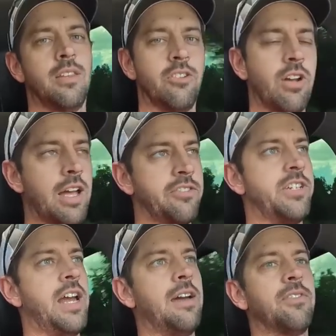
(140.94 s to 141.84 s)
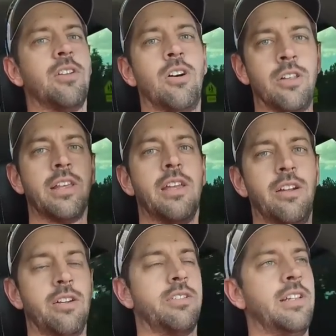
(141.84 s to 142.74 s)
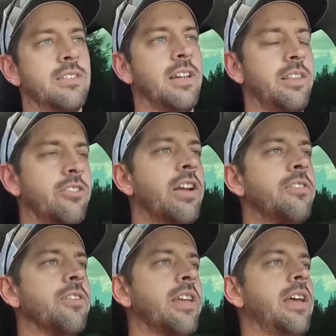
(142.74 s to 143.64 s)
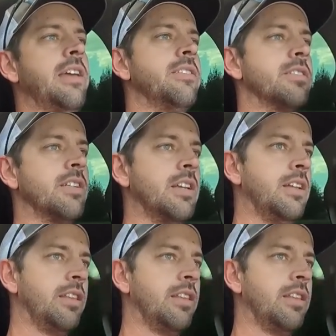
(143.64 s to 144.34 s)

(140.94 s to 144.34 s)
the drive shaft and all the gears inside the transfer case